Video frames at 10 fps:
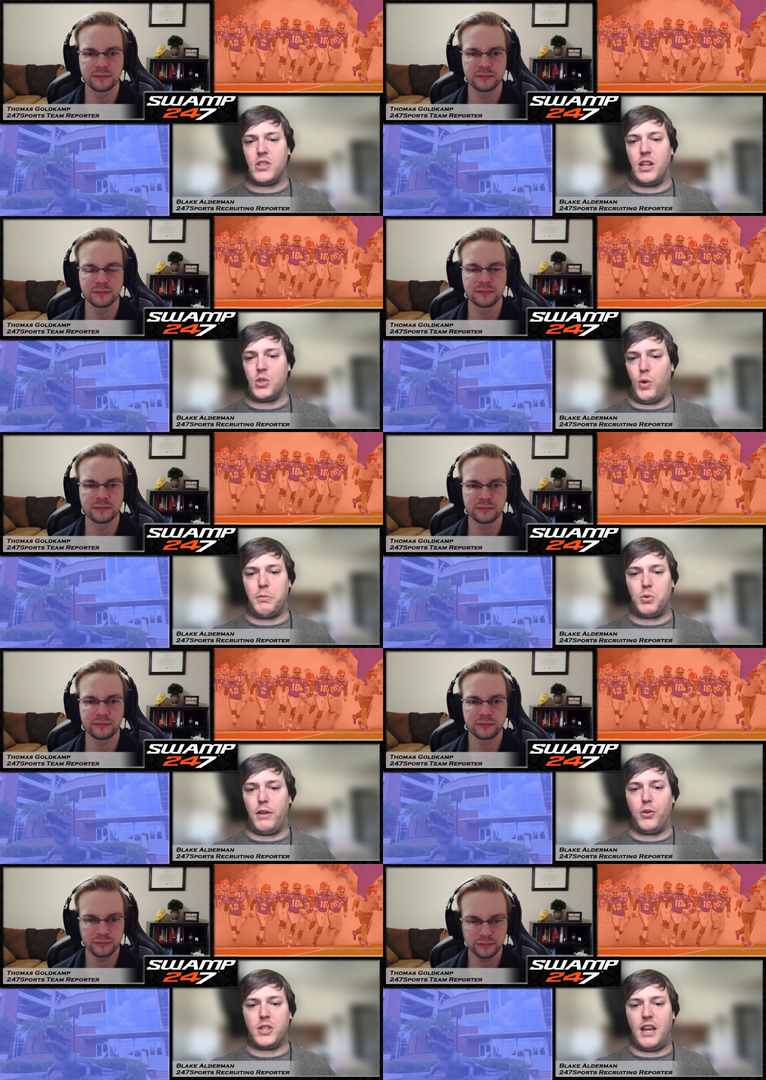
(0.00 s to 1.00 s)
Speaker 1: on
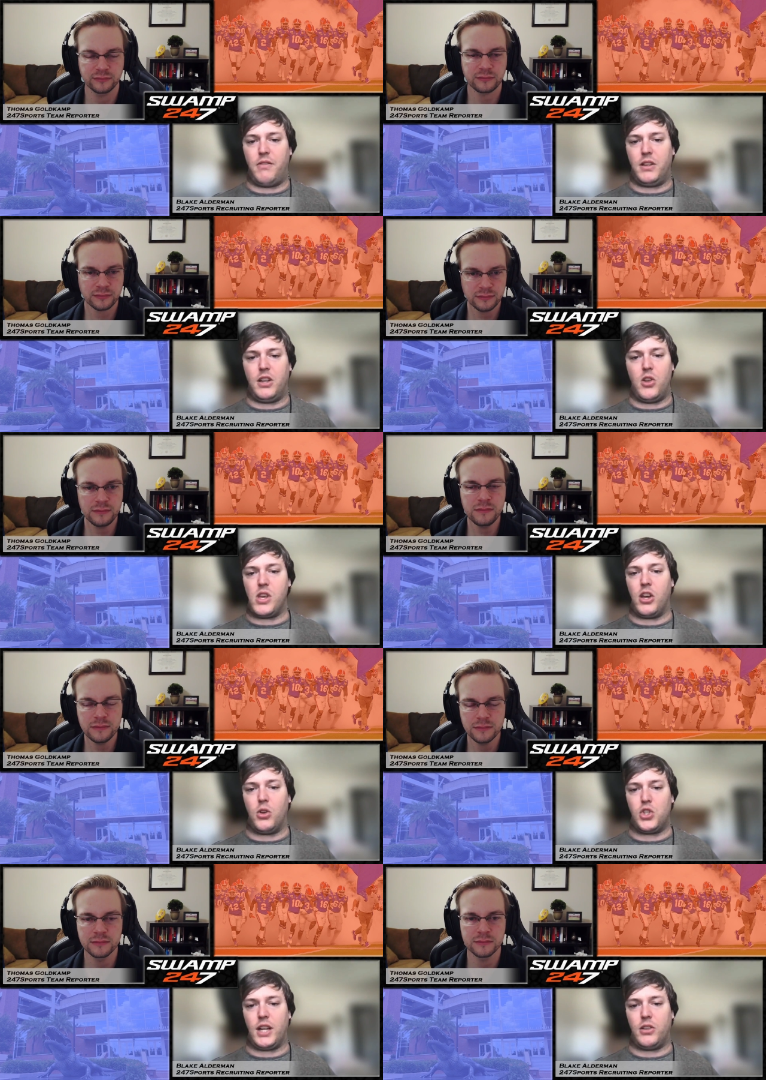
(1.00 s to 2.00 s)
Swamp247. You know, you can go
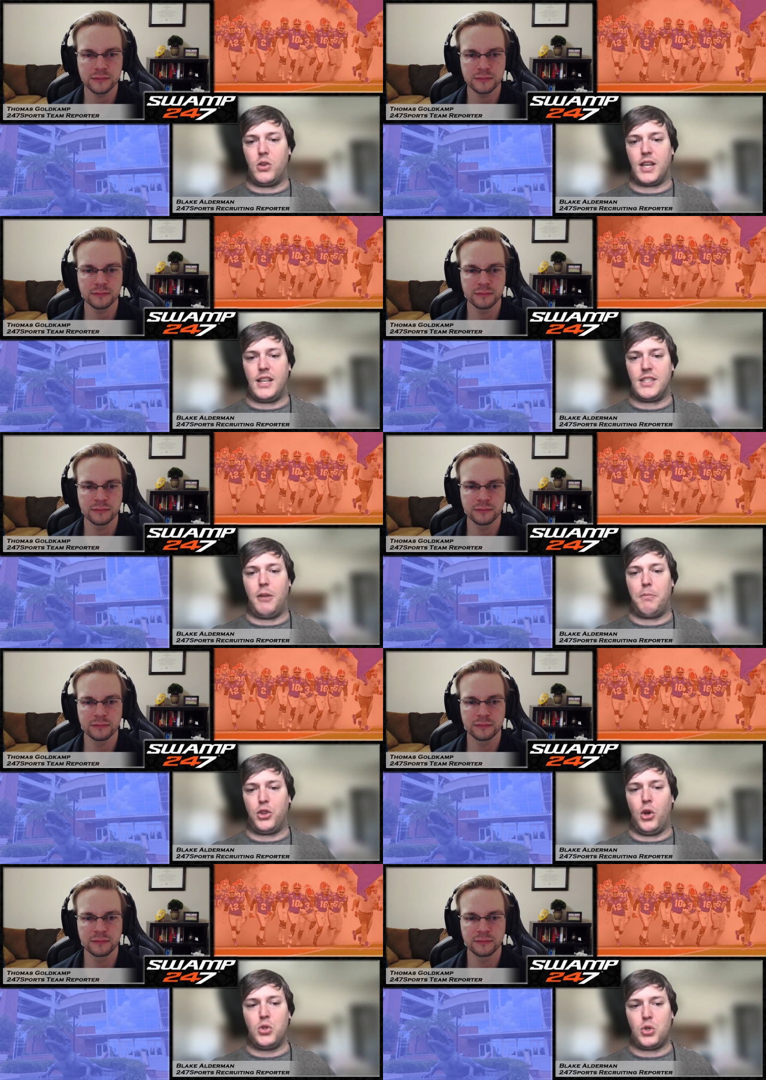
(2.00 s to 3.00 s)
check those guys out,
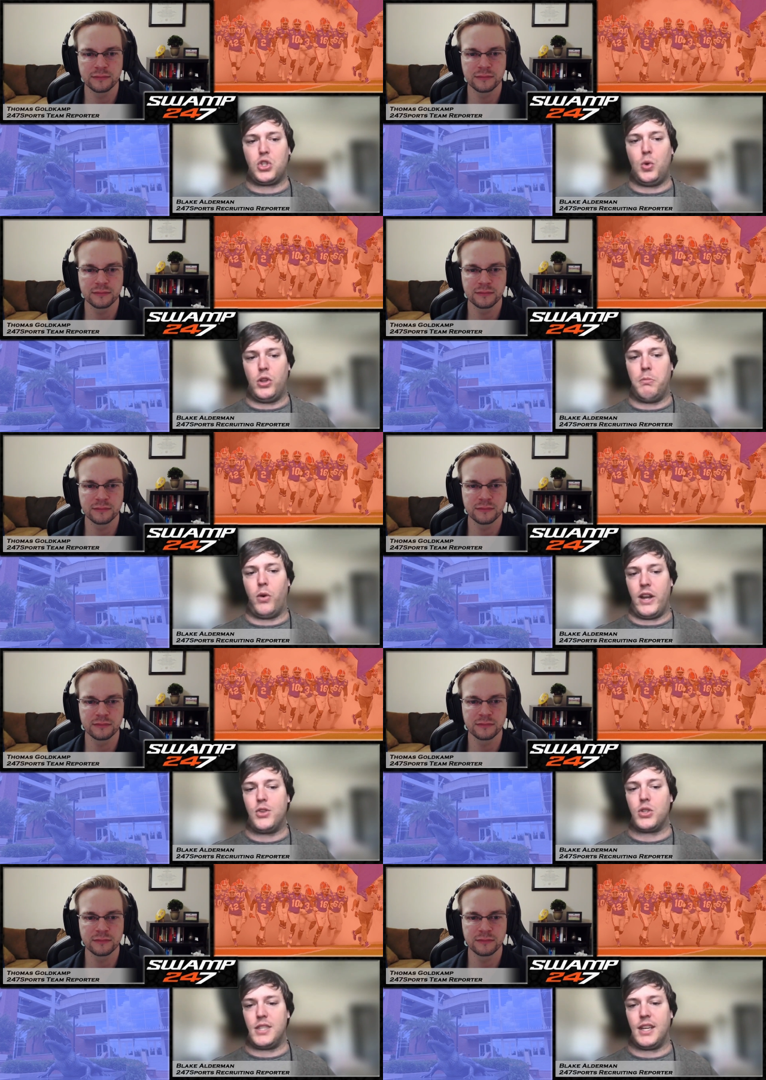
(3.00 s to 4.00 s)
but those are 2 of the more
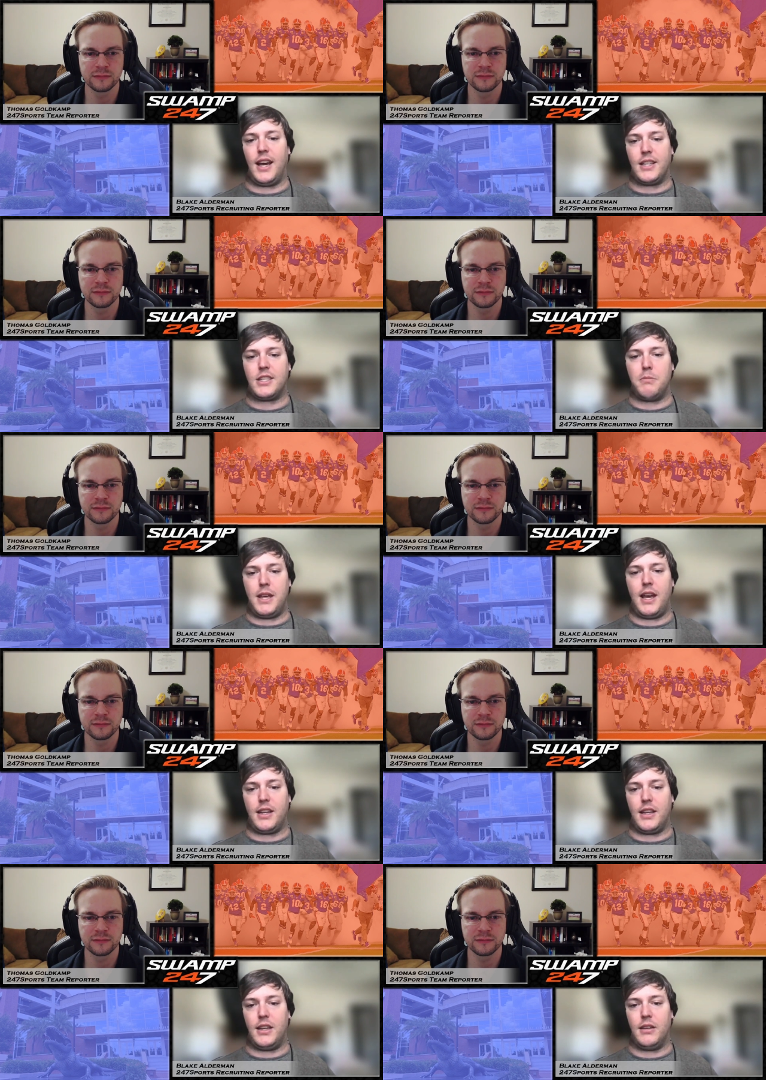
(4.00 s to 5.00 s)
interesting guys to me
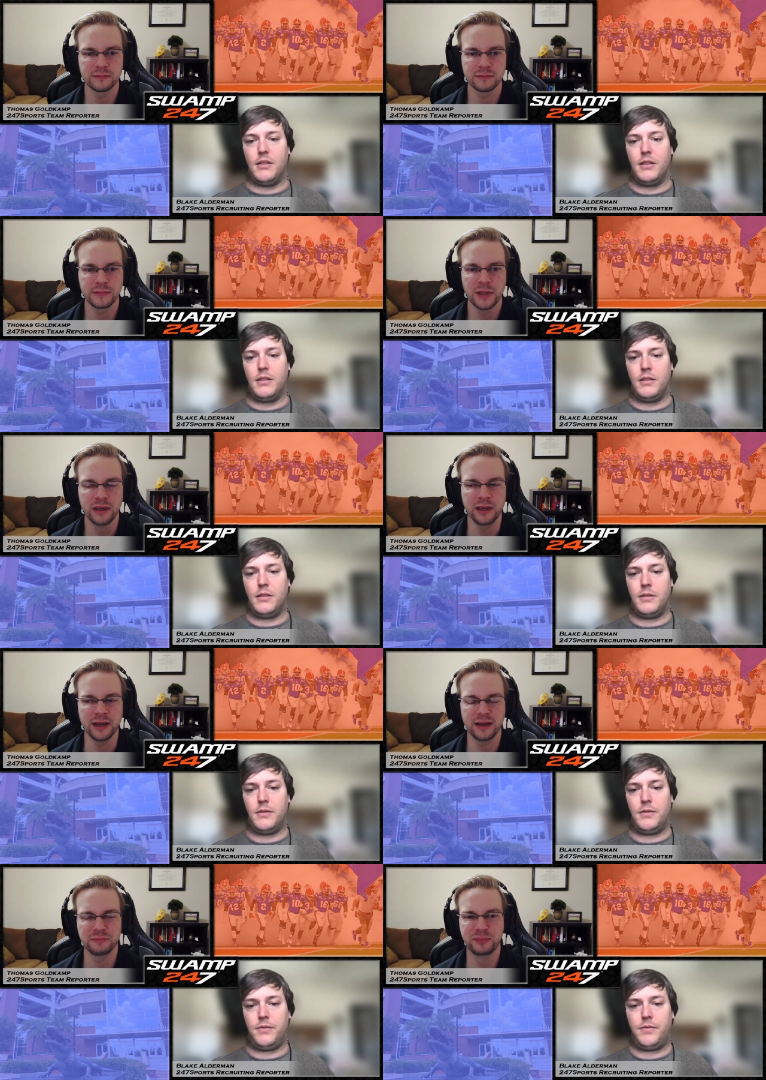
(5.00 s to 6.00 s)
heading in.
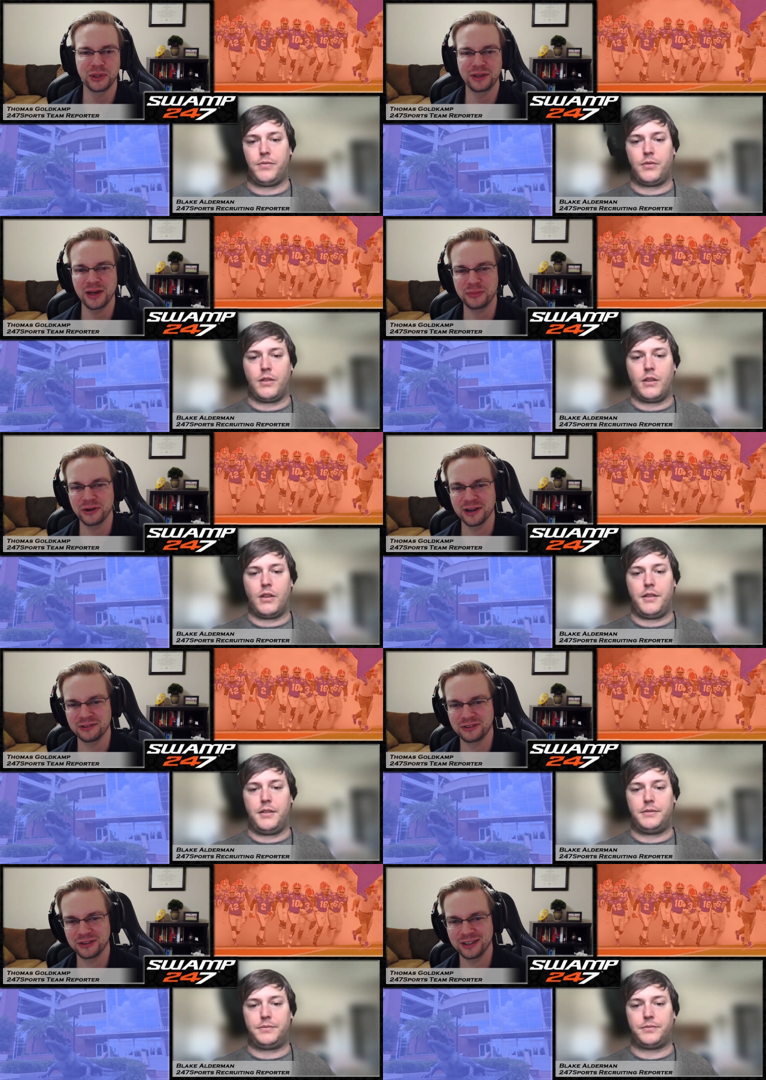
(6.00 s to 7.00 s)
Speaker 2: Yeah, Billy Napier
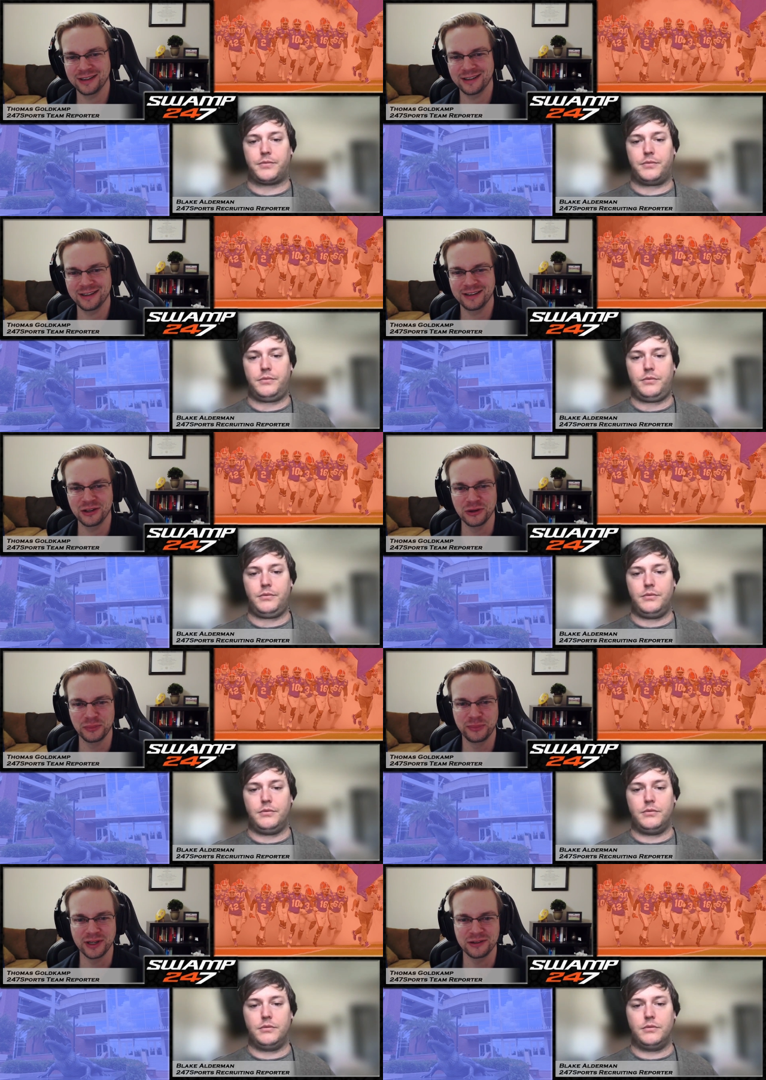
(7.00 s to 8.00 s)
obviously, you know,
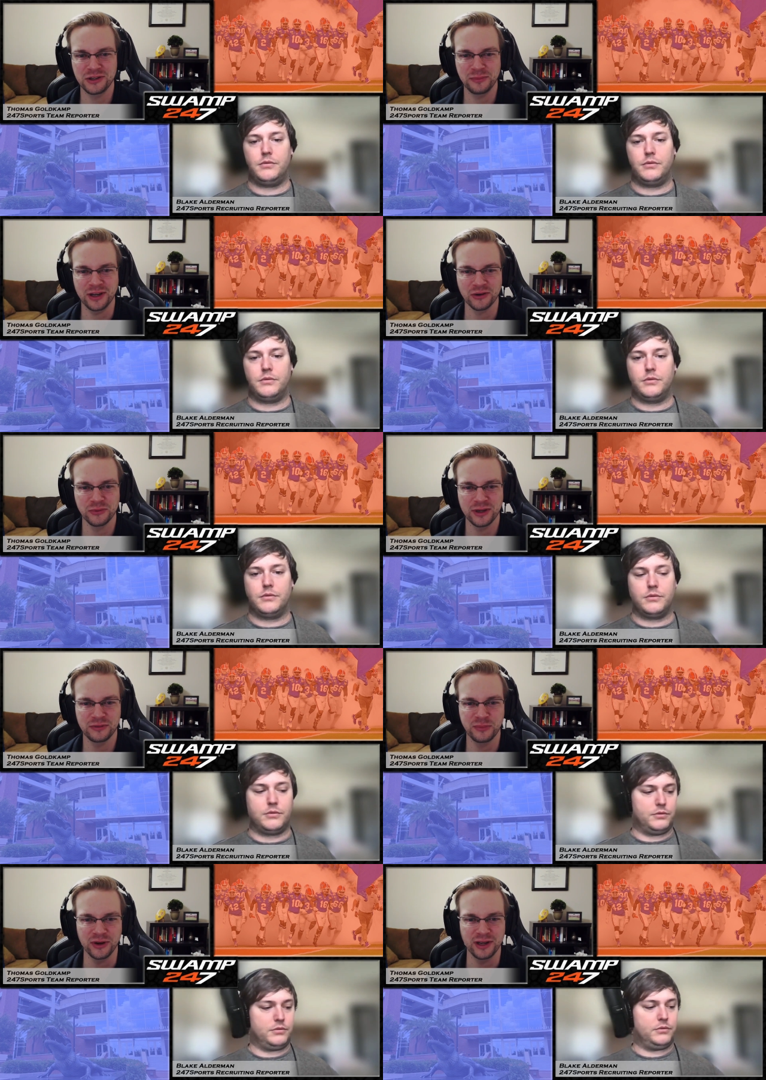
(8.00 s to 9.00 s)
picked Jim
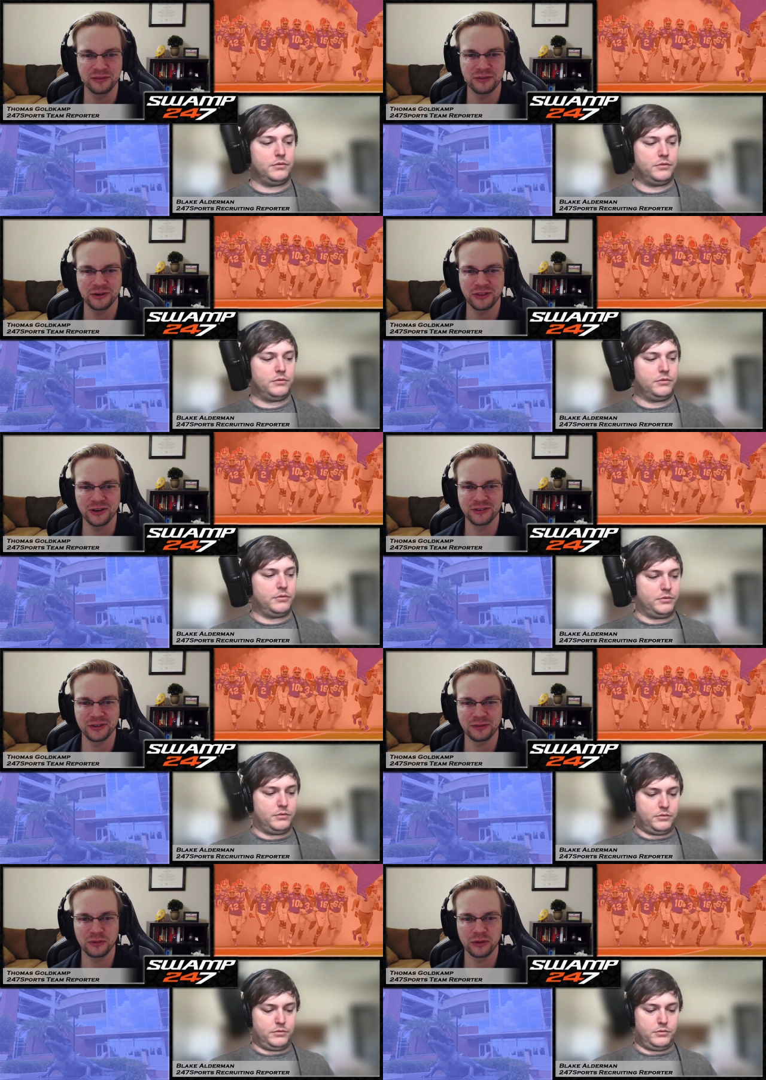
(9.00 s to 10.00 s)
McElwain's brain for thoughts
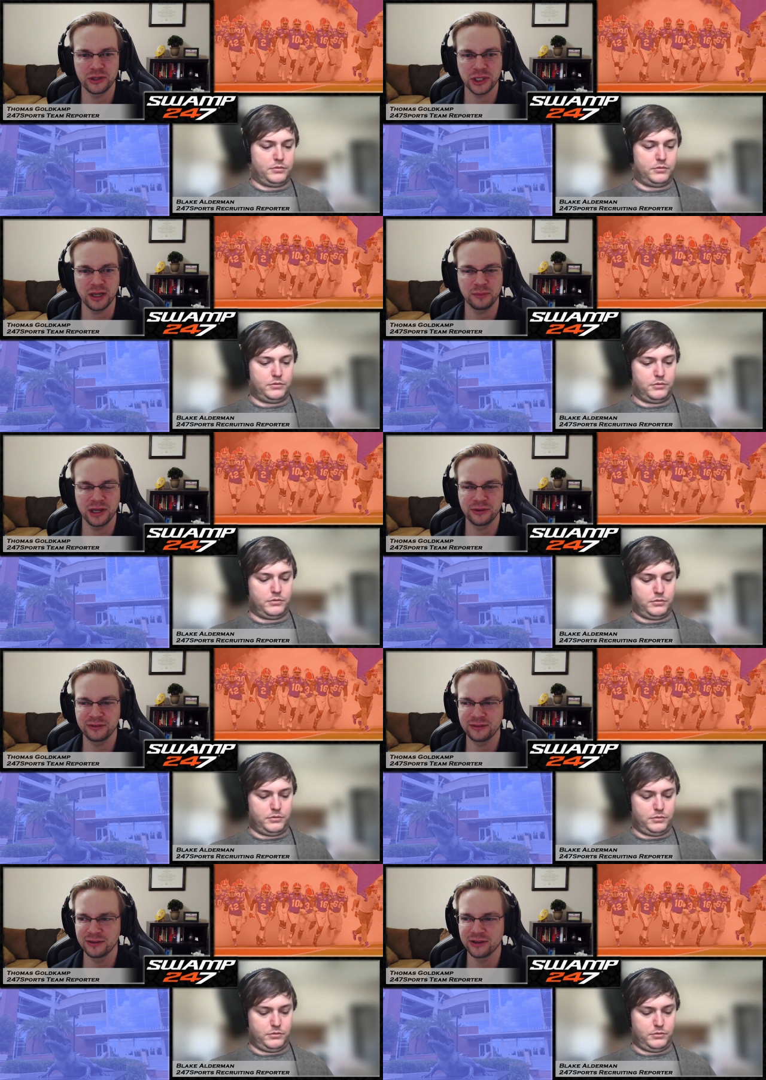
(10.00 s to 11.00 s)
on the Florida job. Now
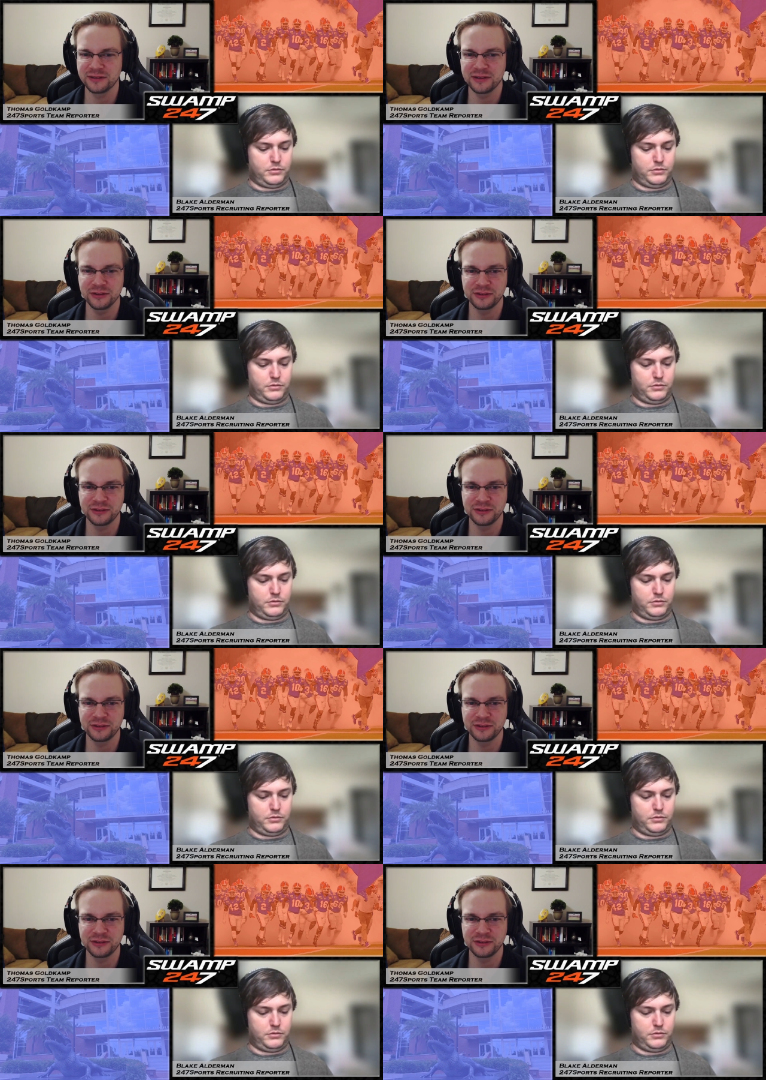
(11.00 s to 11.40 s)
he's looking to steal his